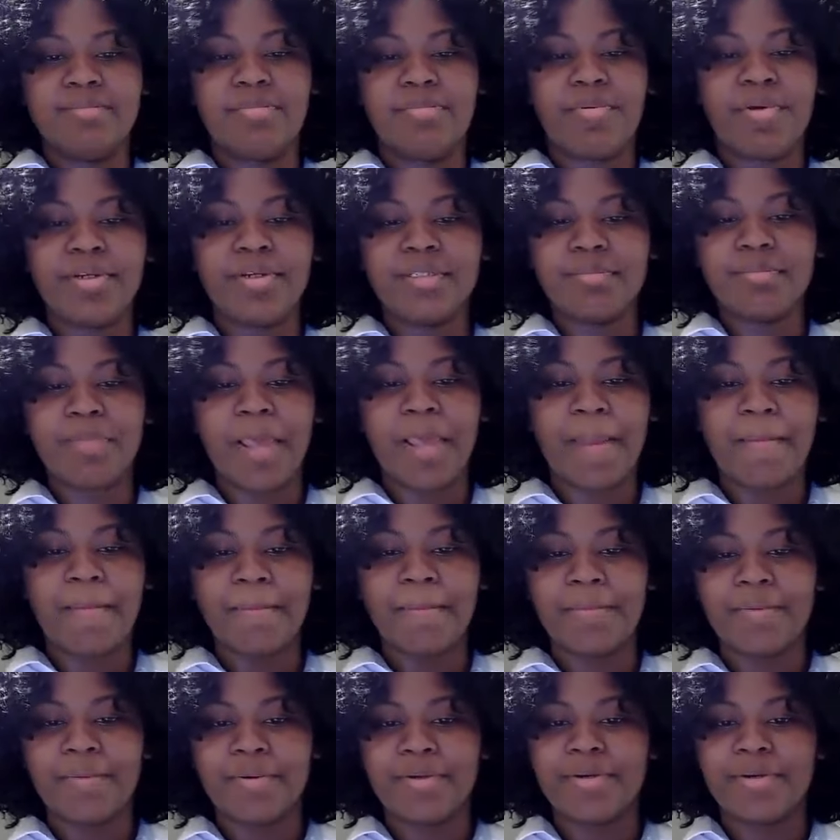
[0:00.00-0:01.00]
print
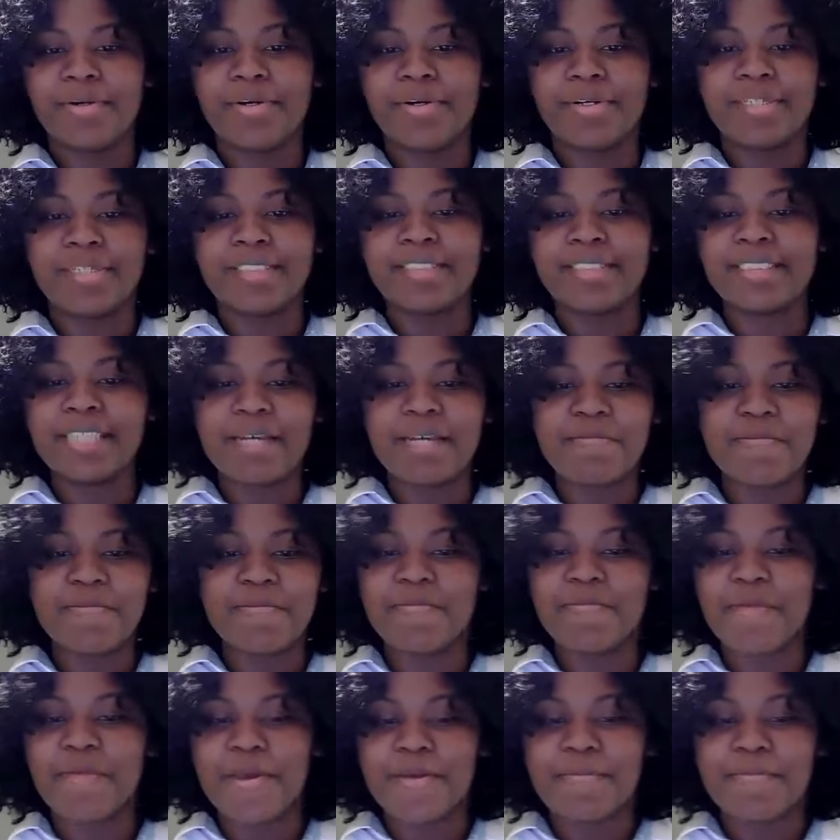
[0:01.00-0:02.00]
paper and
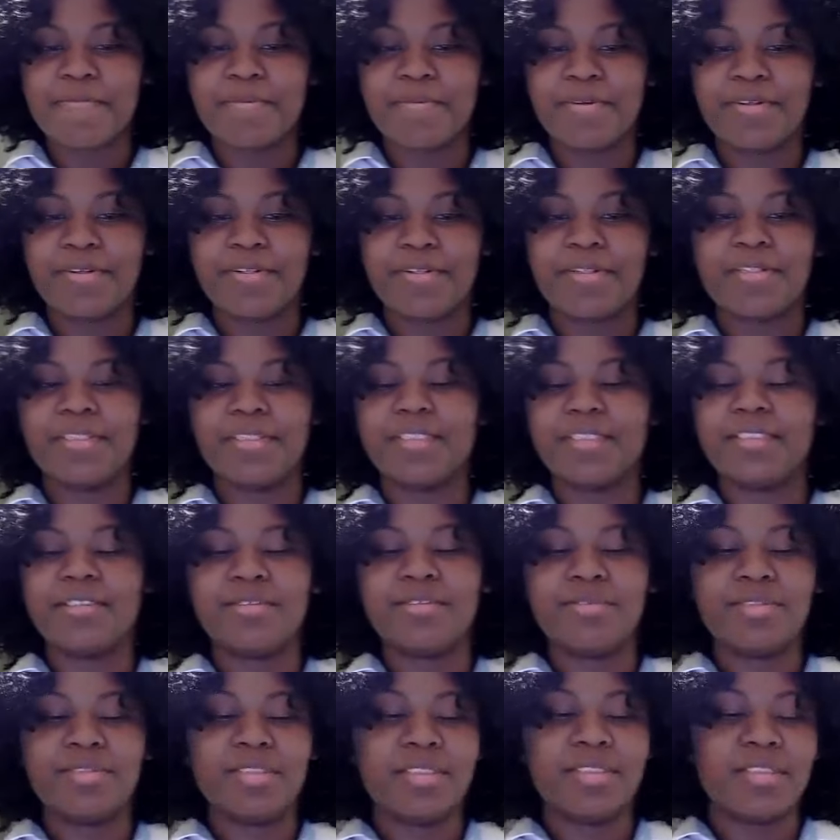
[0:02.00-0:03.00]
staple paper and
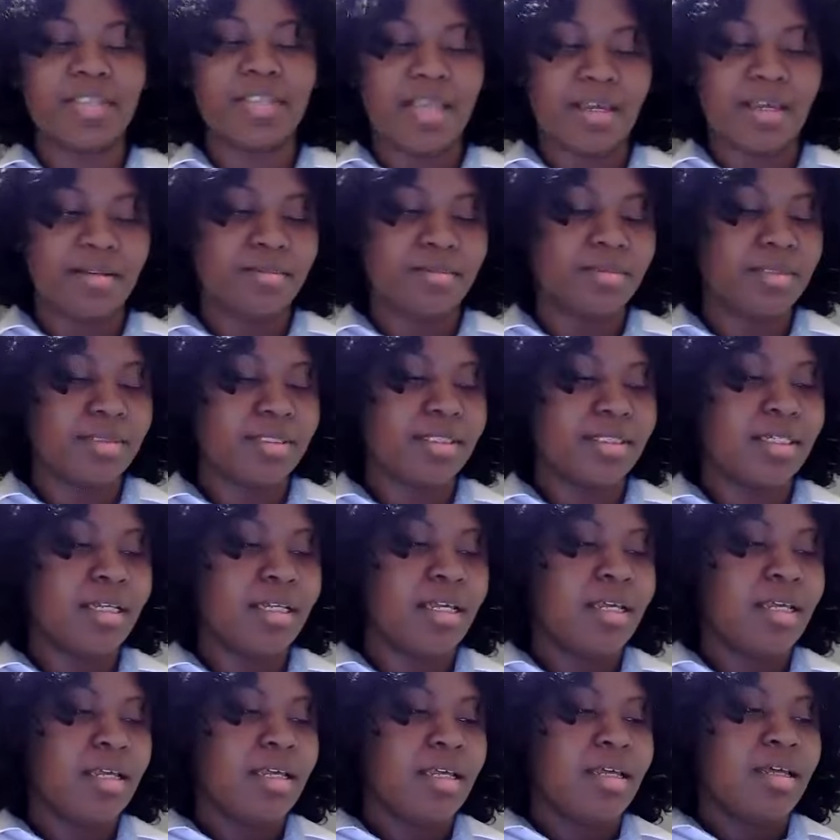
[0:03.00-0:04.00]
do stamps
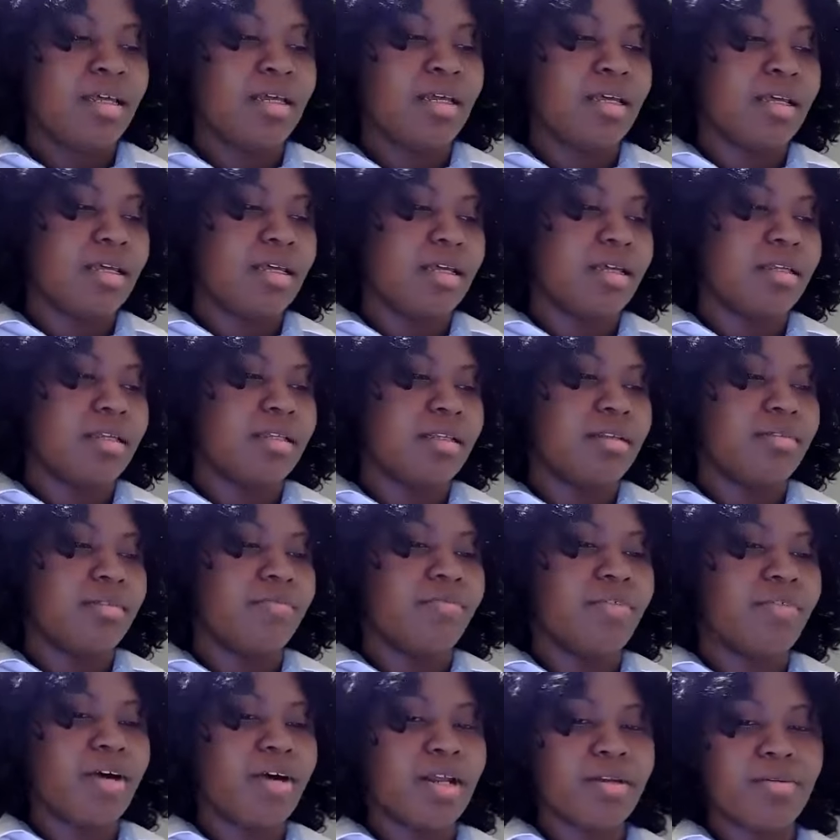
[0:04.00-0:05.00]
and
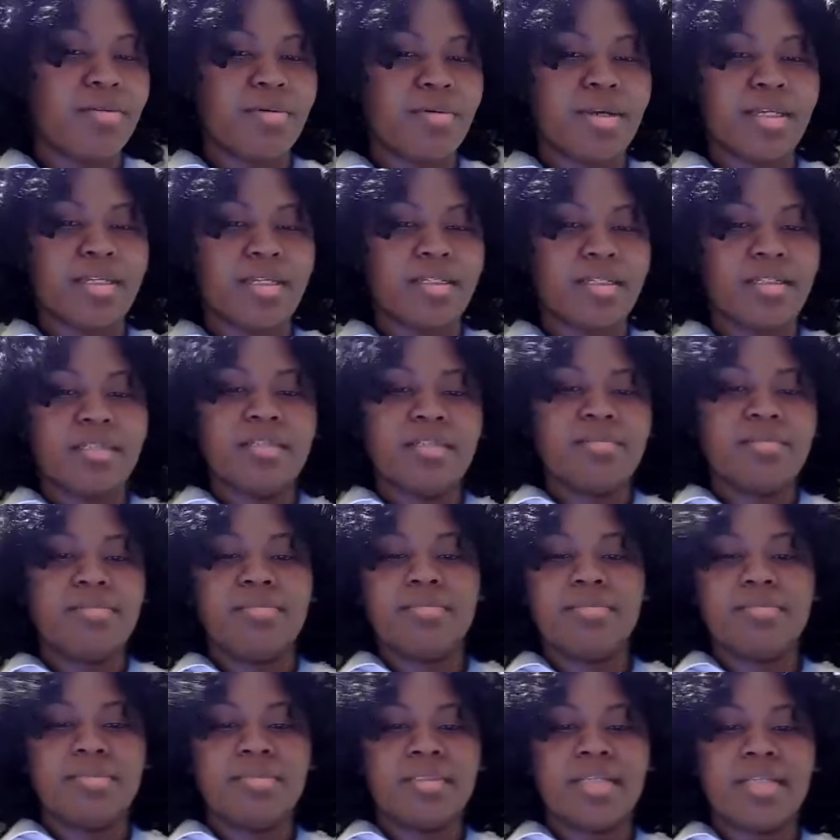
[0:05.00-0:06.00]
file away
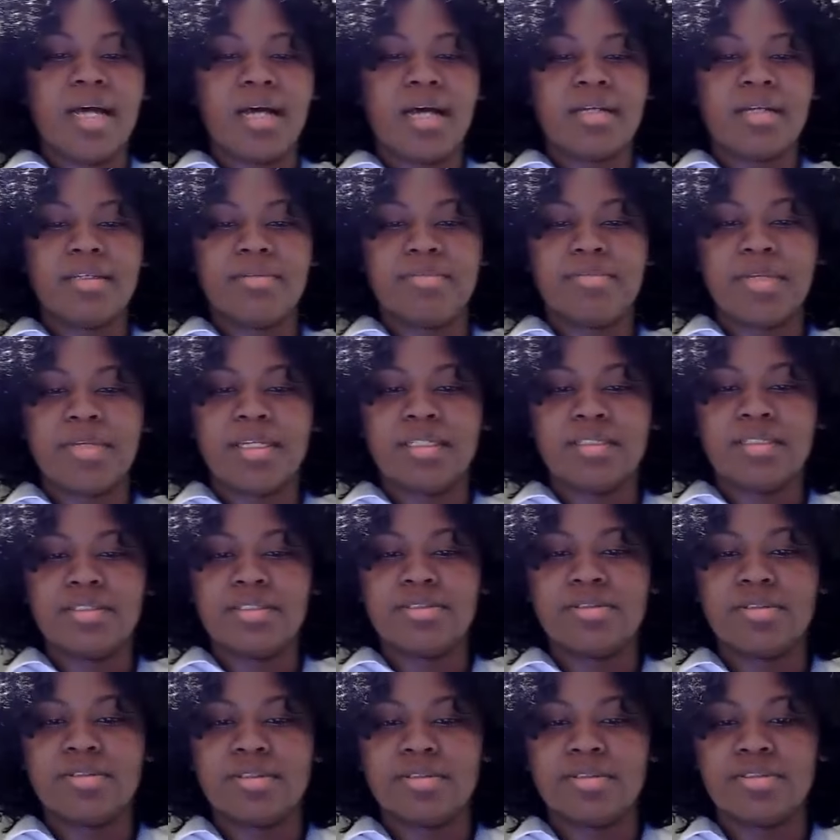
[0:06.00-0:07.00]

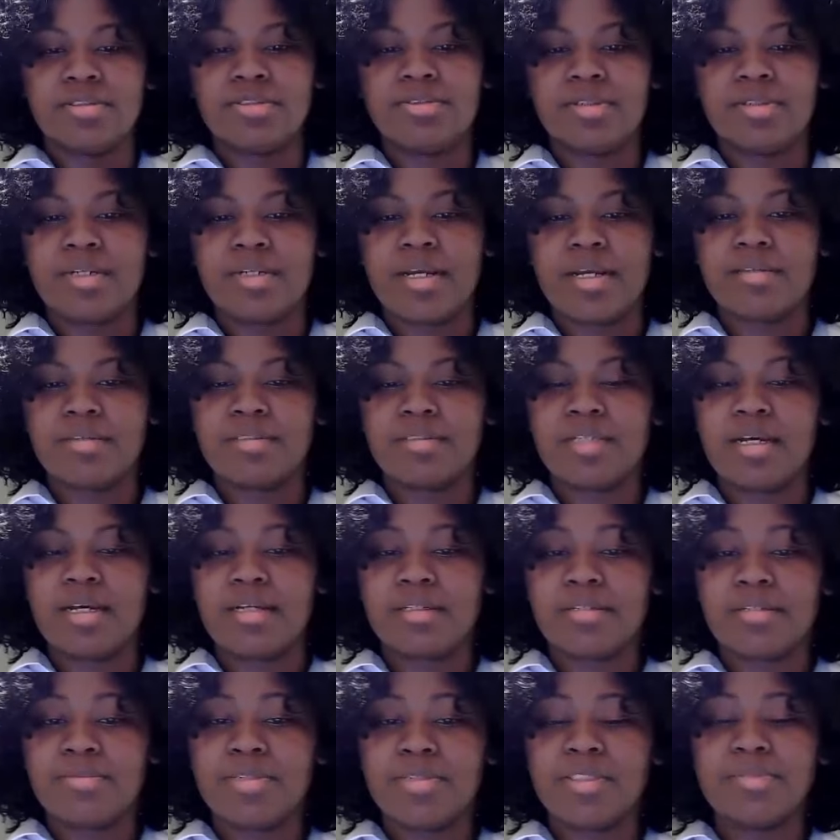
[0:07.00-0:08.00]
documents or sort out
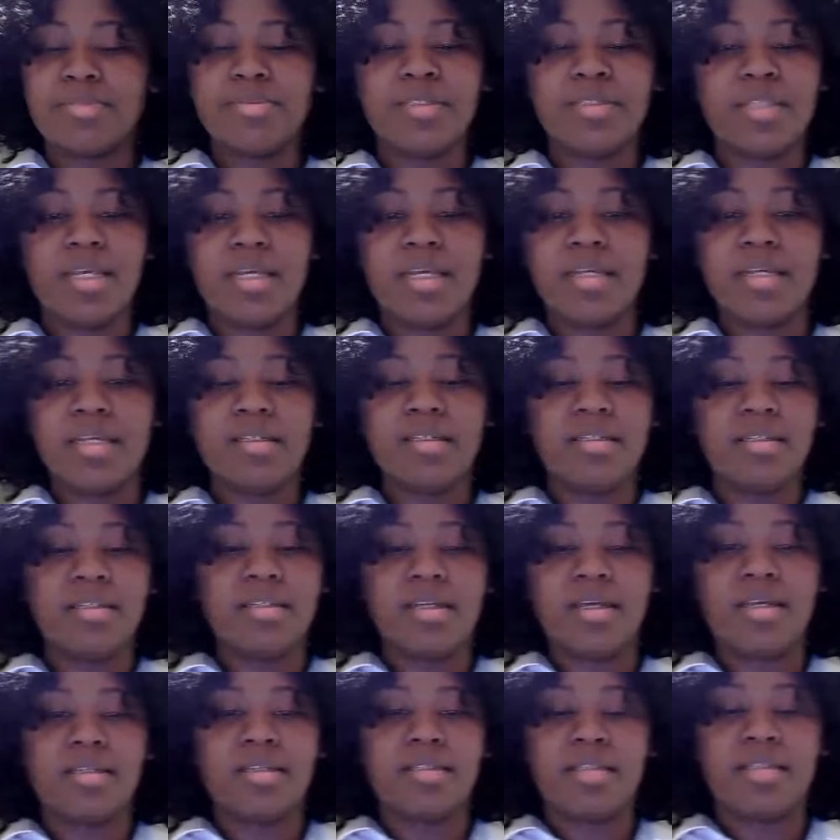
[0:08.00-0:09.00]
documents. But
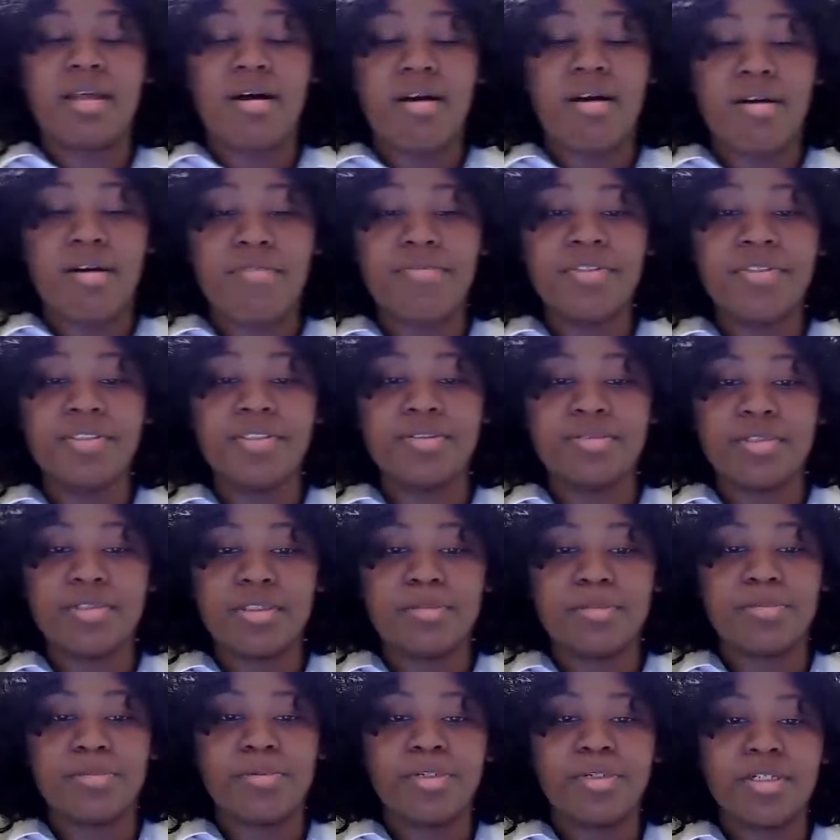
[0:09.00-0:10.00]
the office
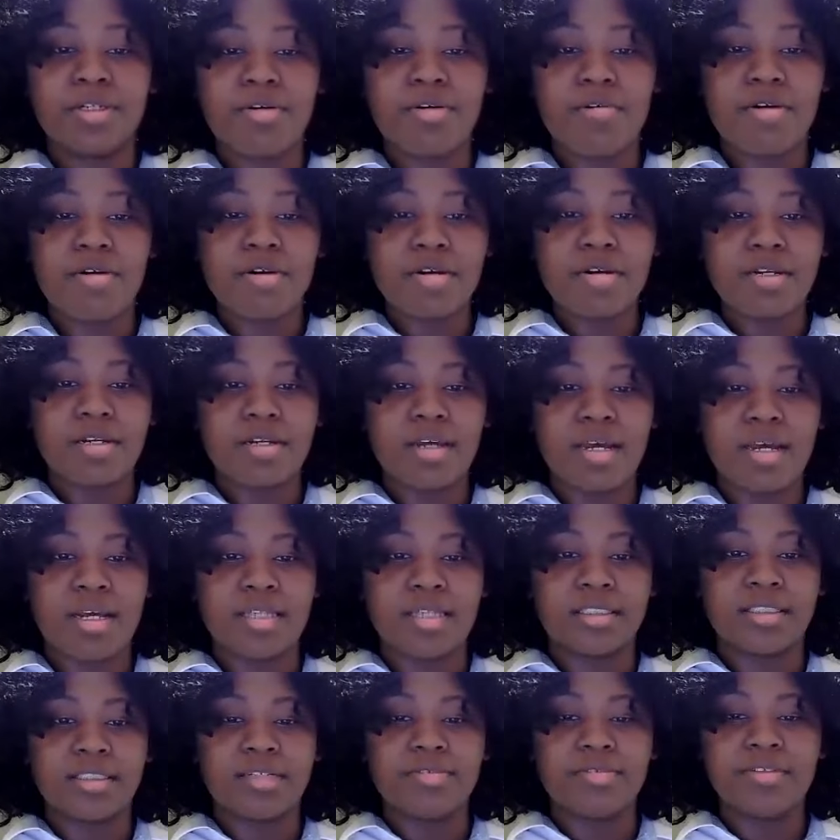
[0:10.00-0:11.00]
was pretty
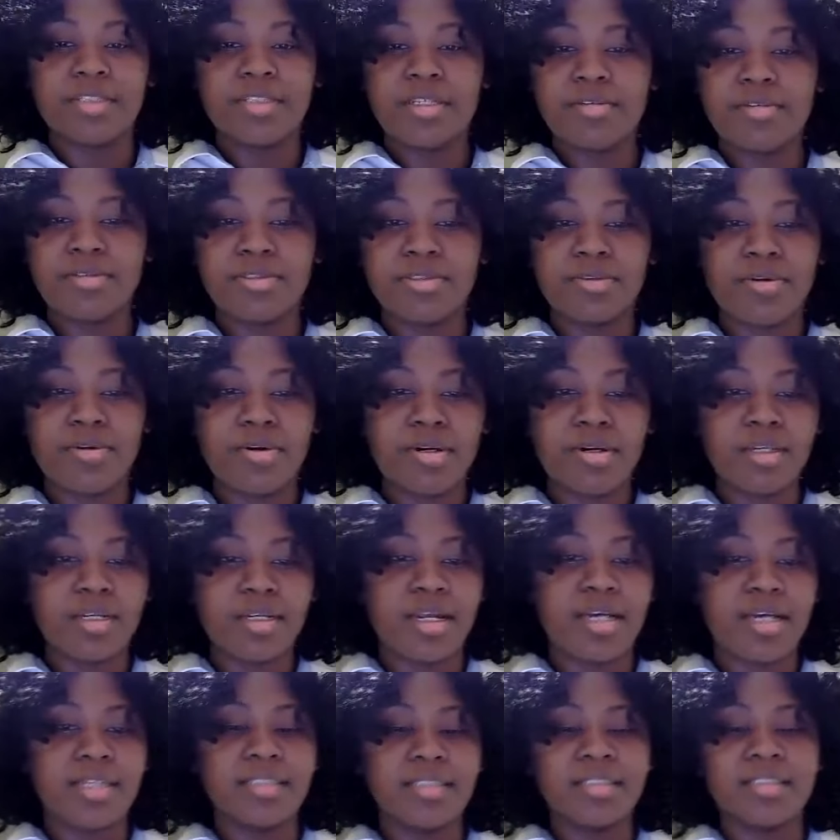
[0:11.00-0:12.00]
organized. Everything was
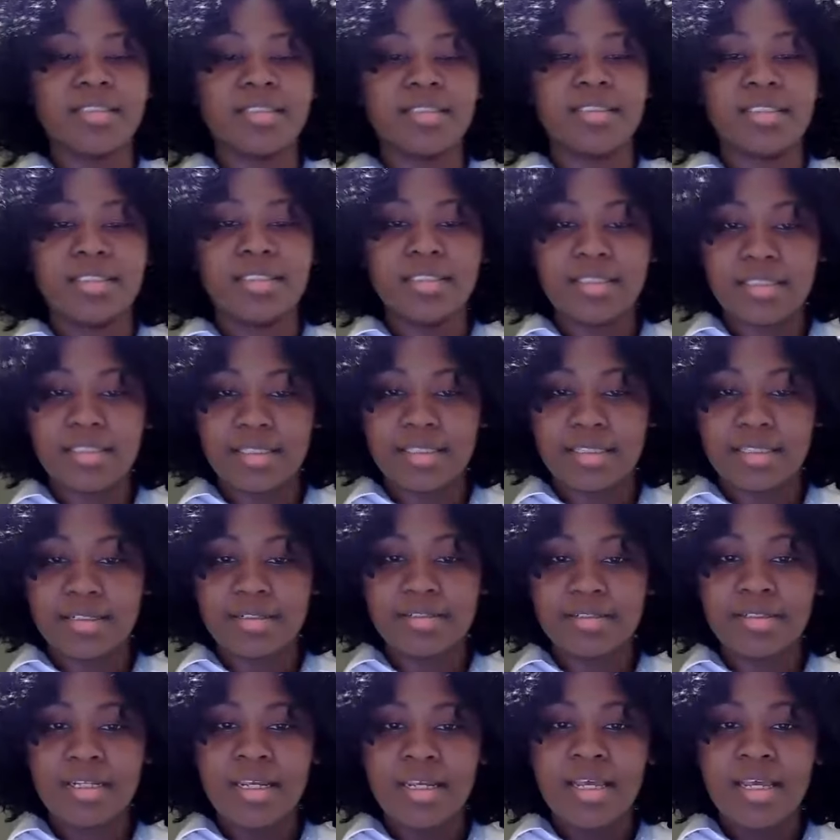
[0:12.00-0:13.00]
organized and
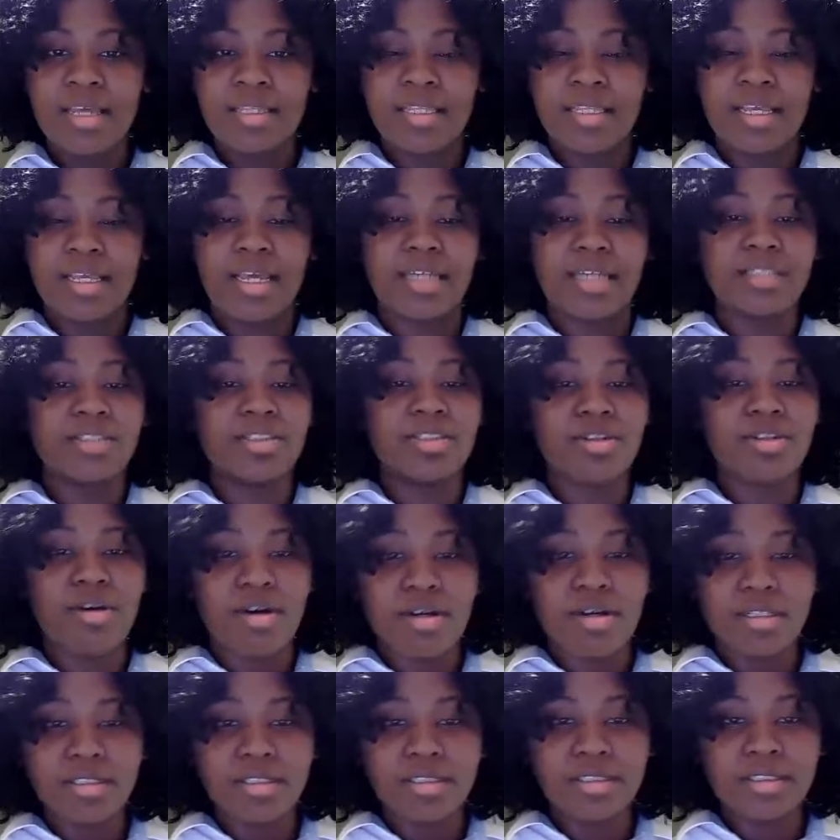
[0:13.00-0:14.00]
detailed. They had
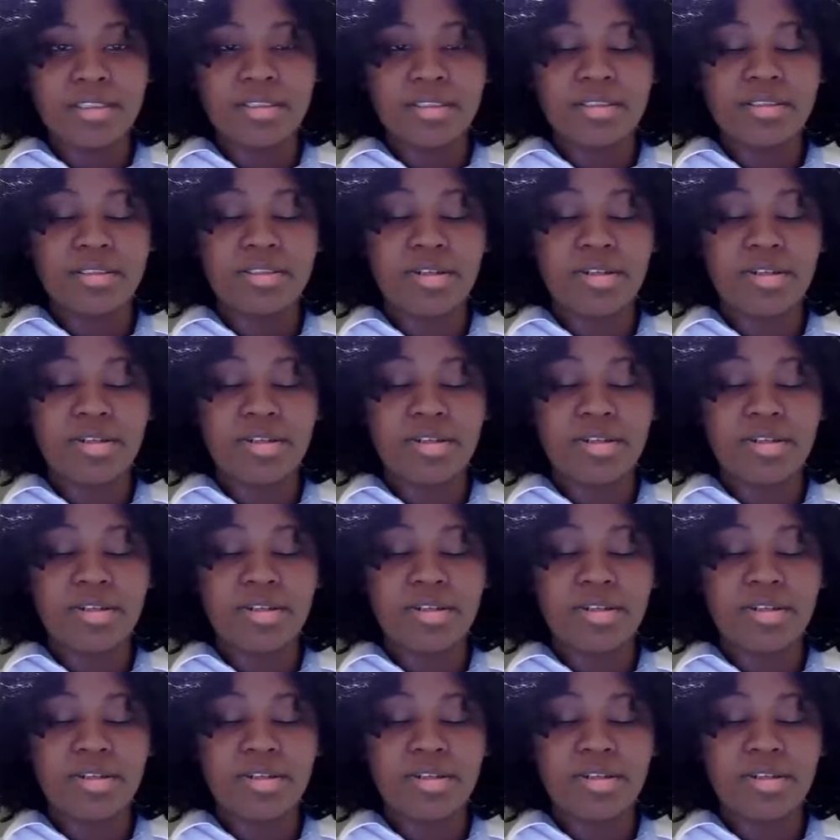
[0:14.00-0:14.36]
charts